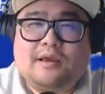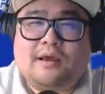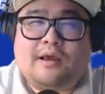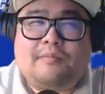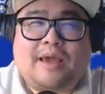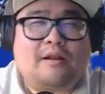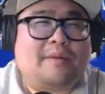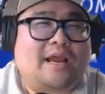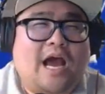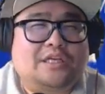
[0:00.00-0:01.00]
I don't know
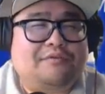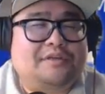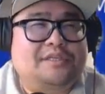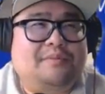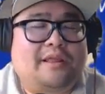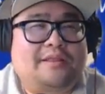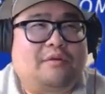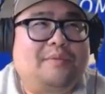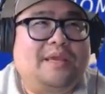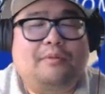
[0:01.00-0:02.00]
about controversy, but like there
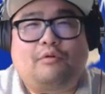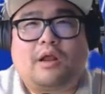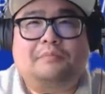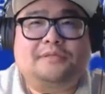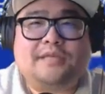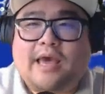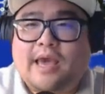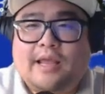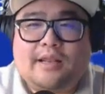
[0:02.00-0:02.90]
are people who are upset